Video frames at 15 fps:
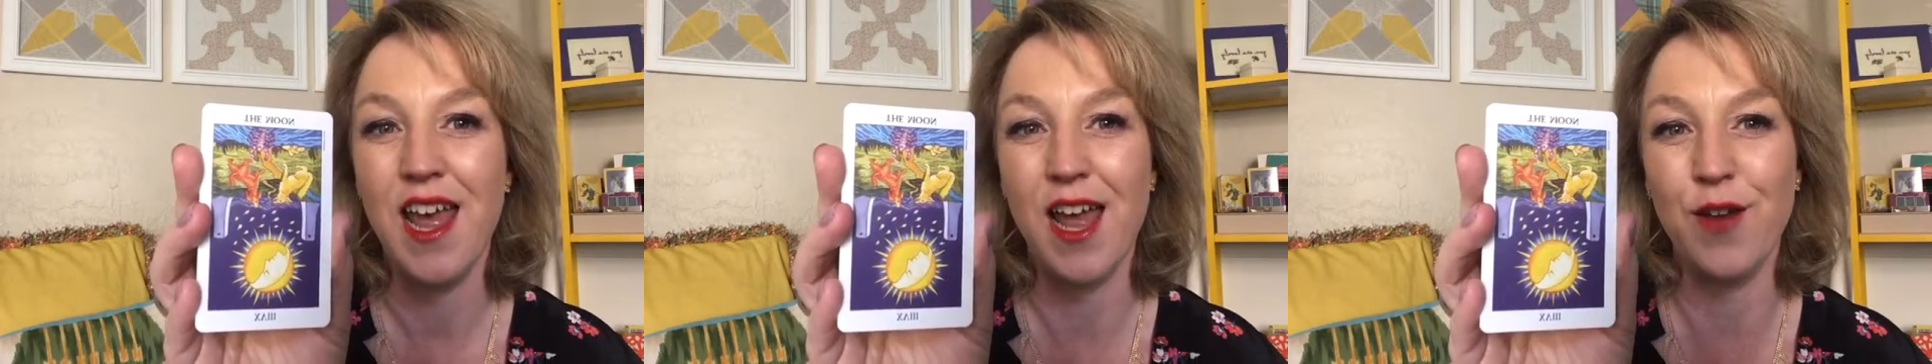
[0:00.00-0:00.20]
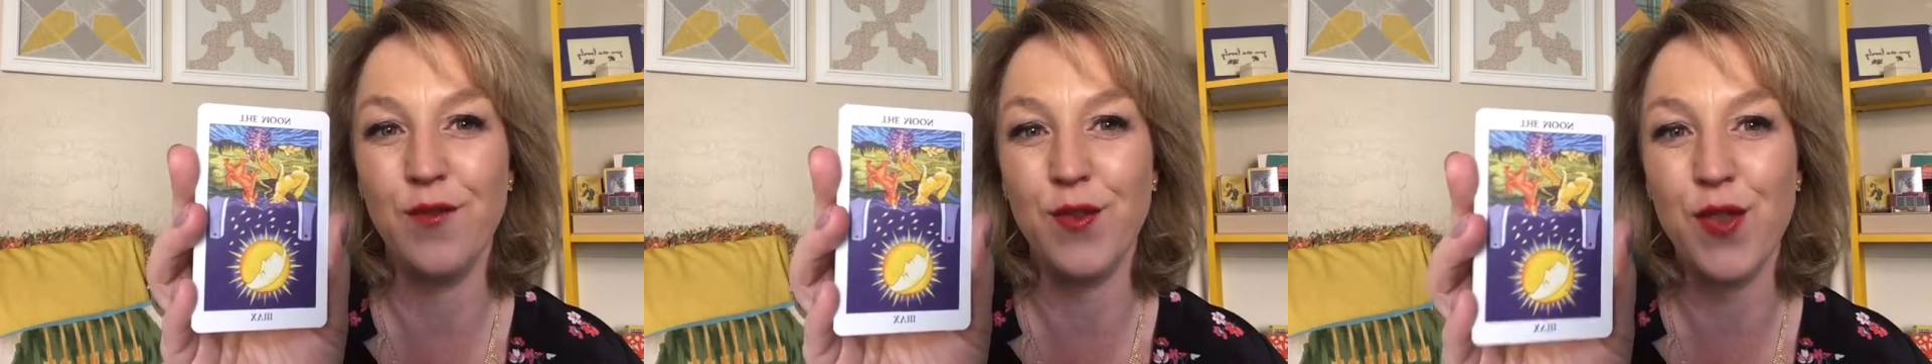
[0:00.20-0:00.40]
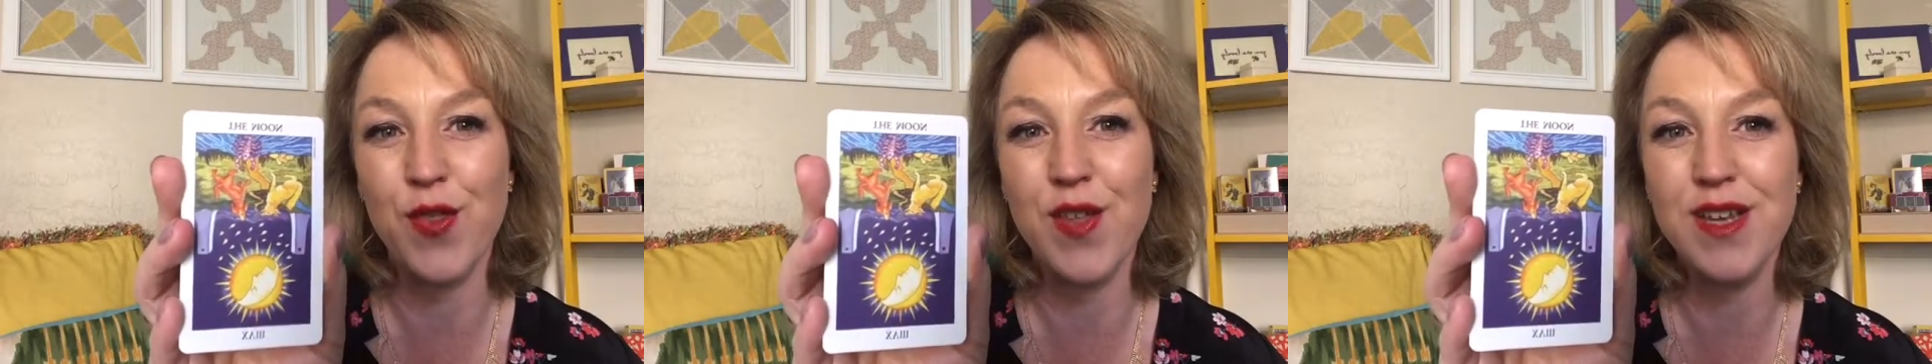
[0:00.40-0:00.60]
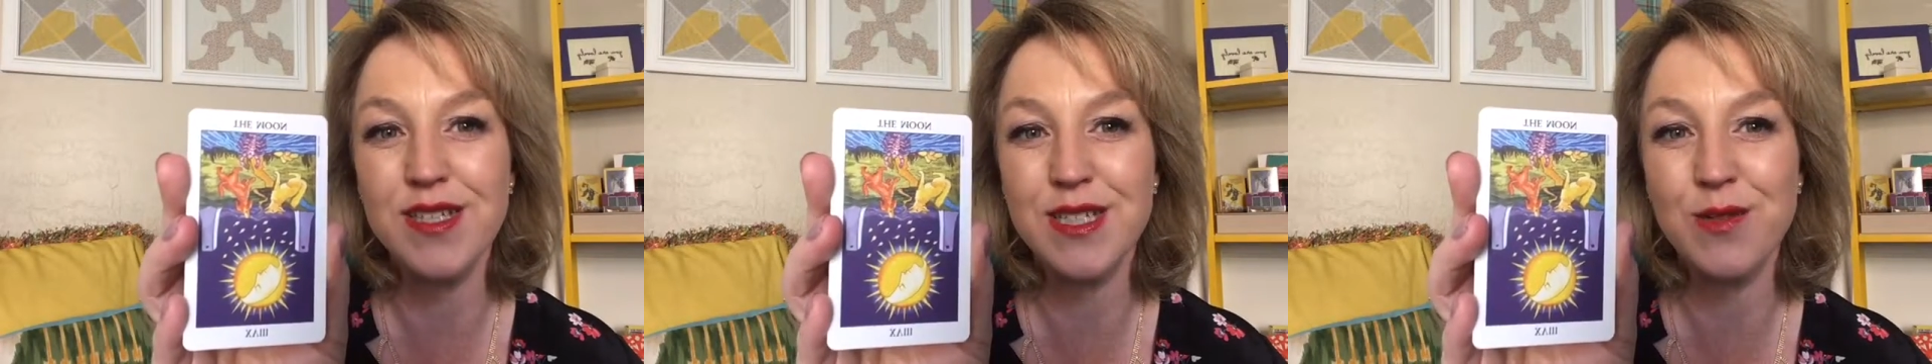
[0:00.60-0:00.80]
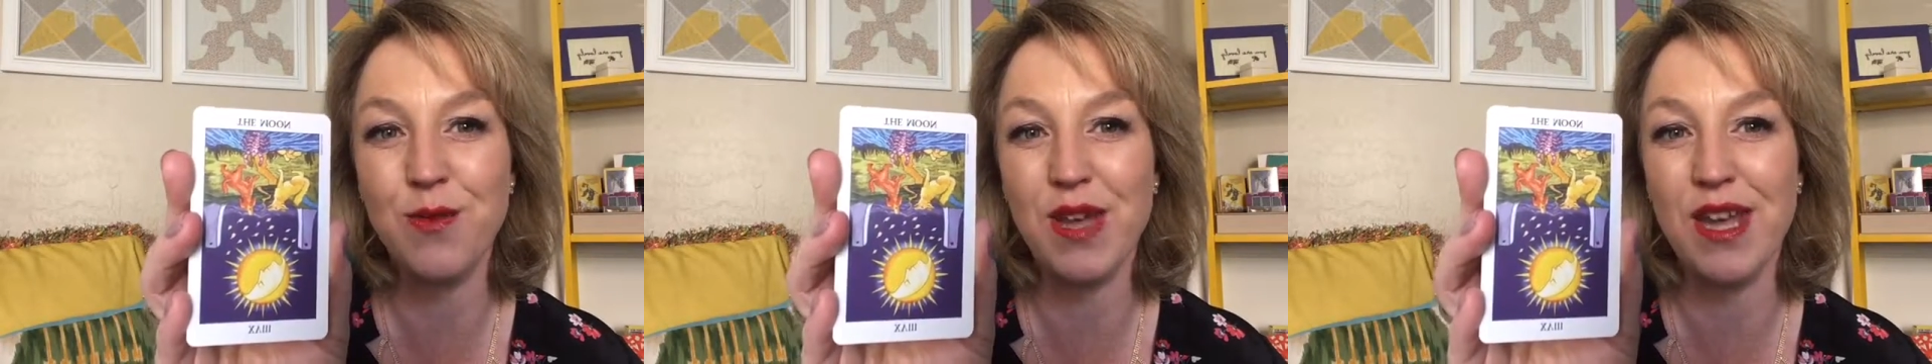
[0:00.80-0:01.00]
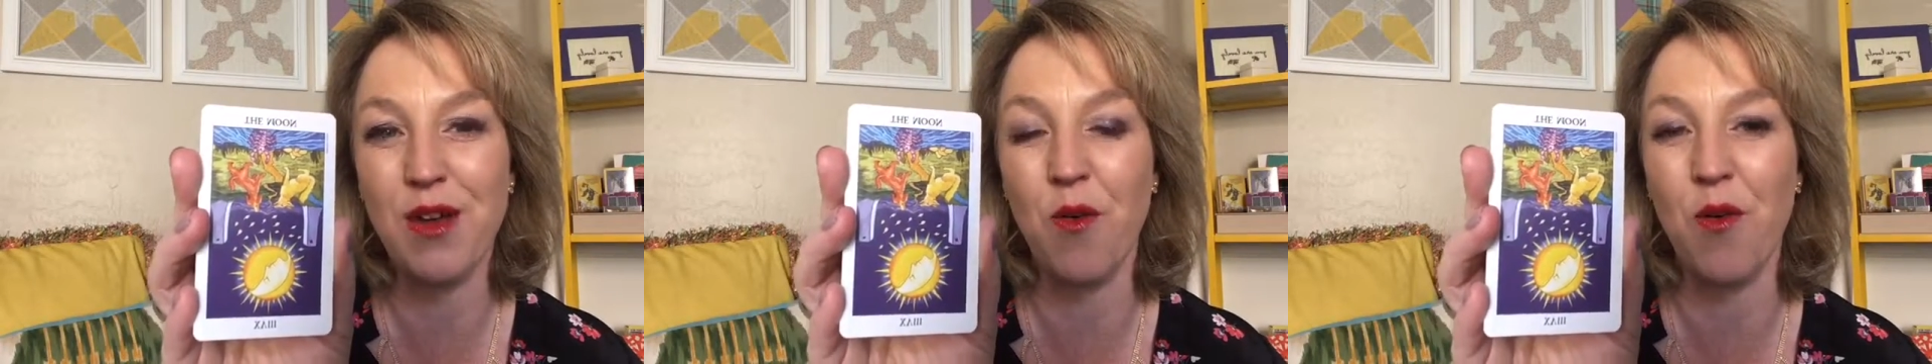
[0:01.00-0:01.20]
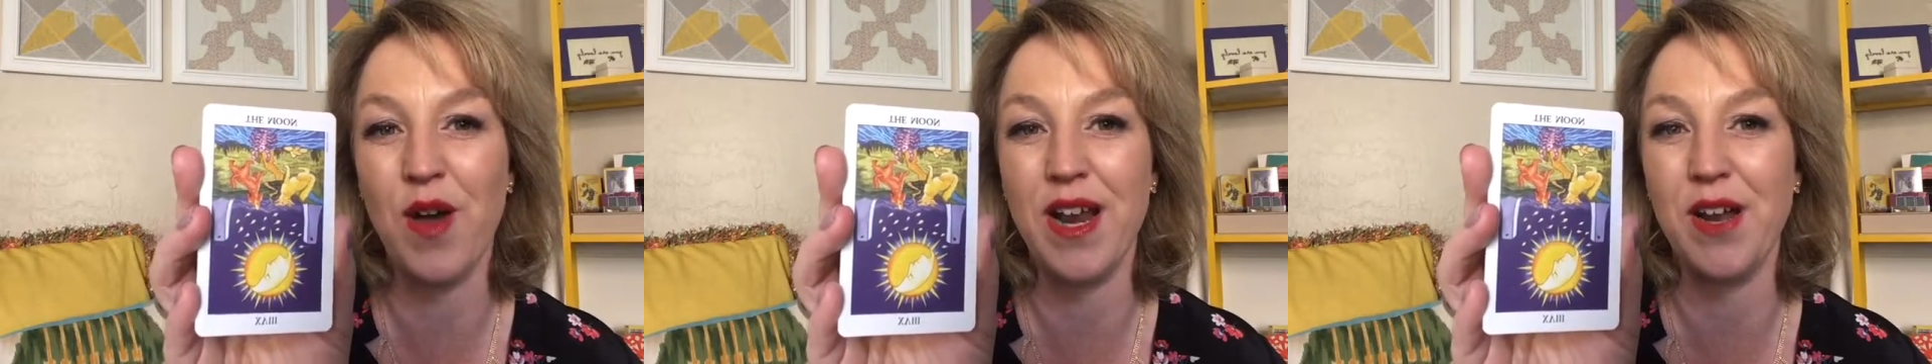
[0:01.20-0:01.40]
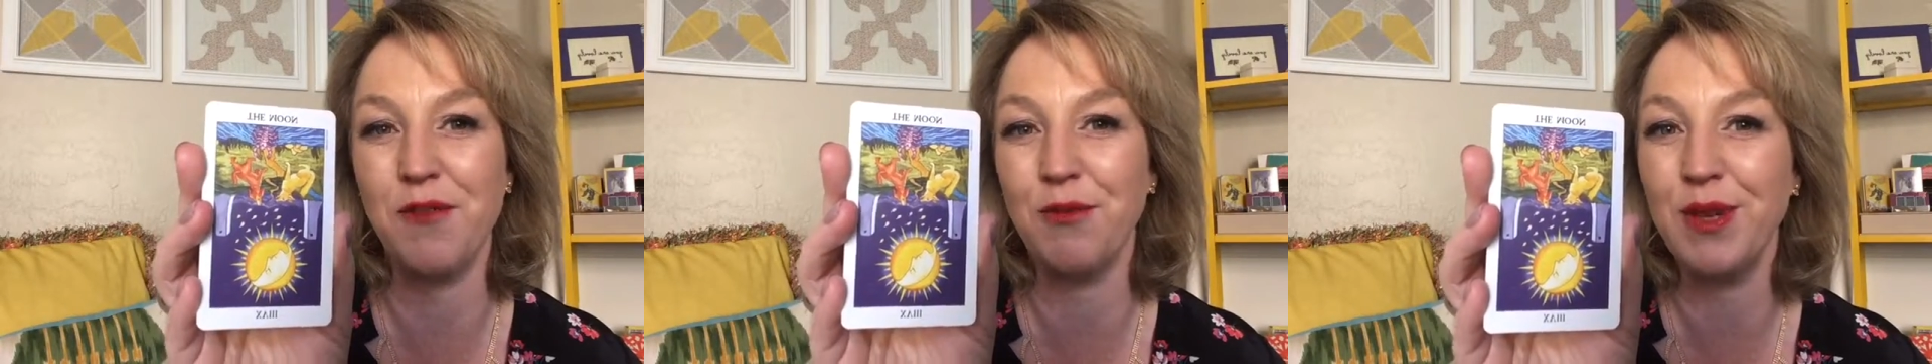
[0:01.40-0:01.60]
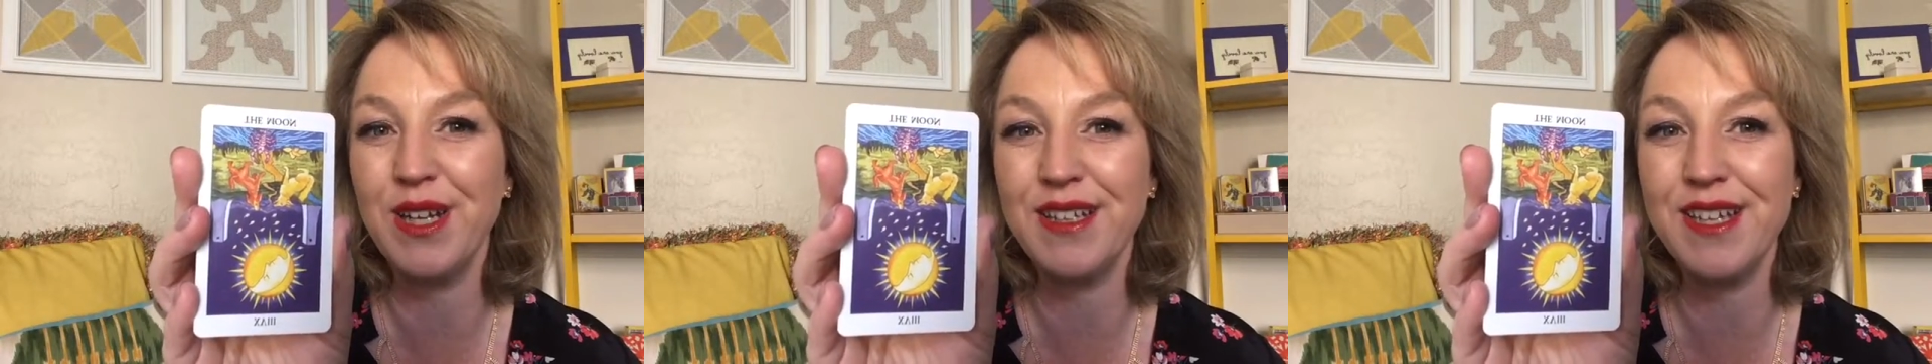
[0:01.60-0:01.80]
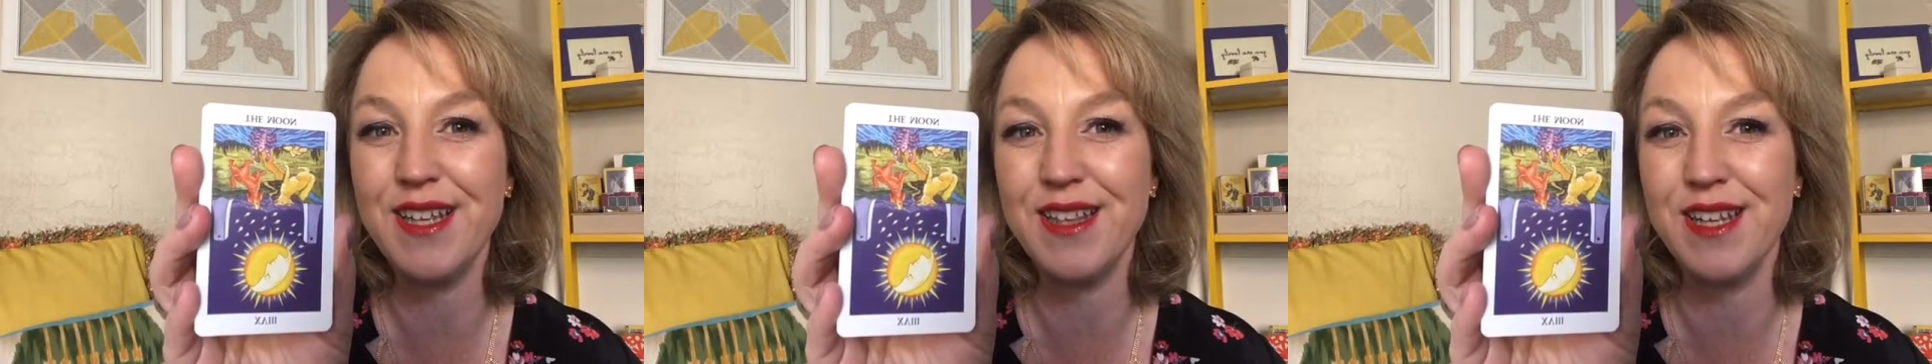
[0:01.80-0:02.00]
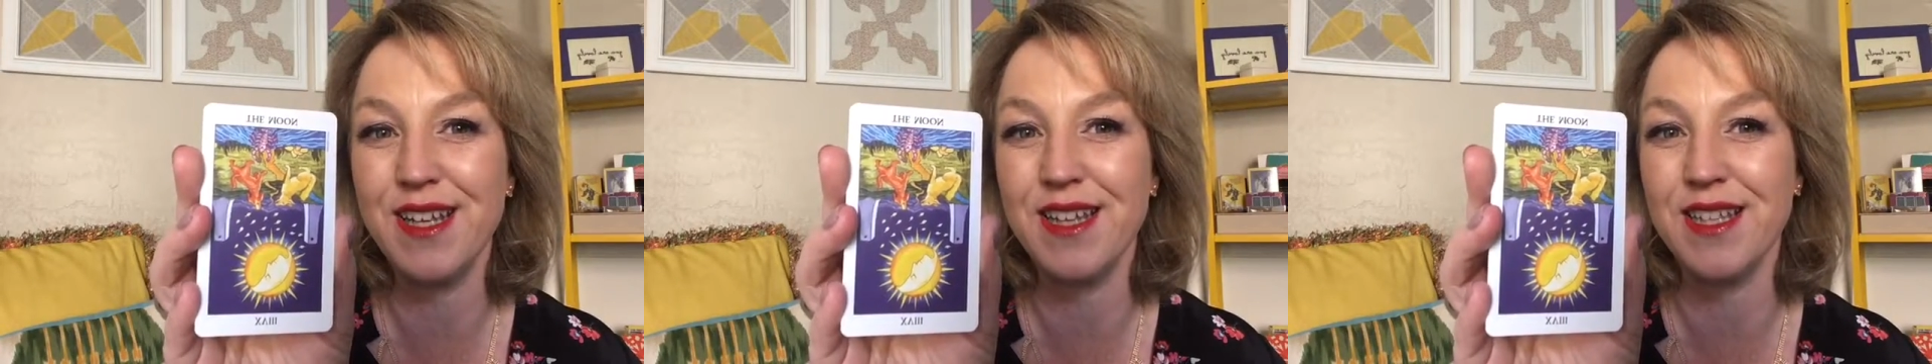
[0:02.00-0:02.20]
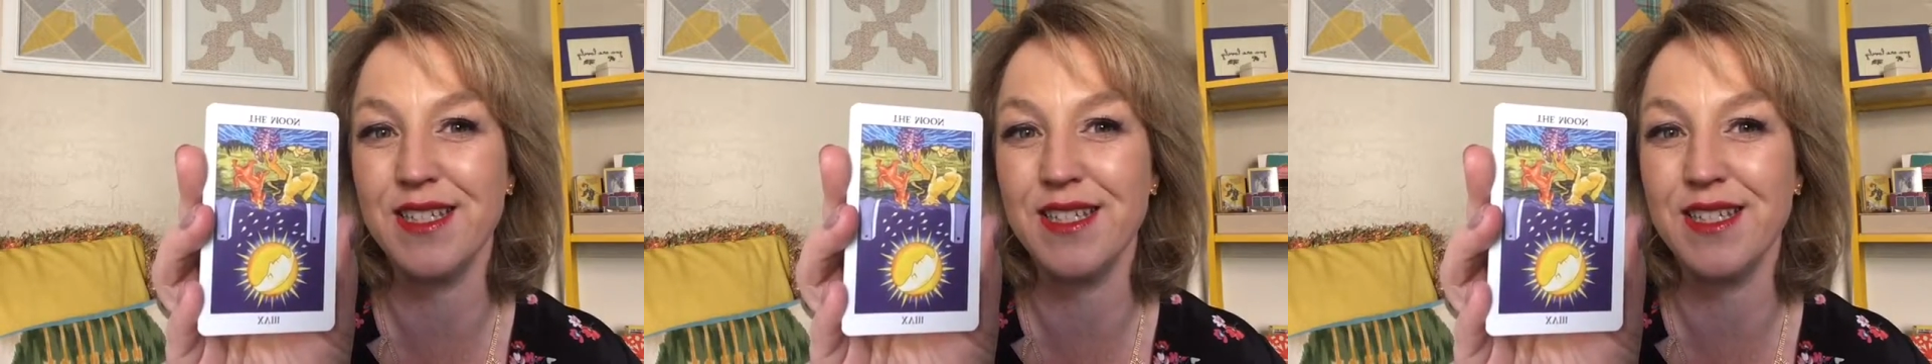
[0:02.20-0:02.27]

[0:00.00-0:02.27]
And for this week, what I really think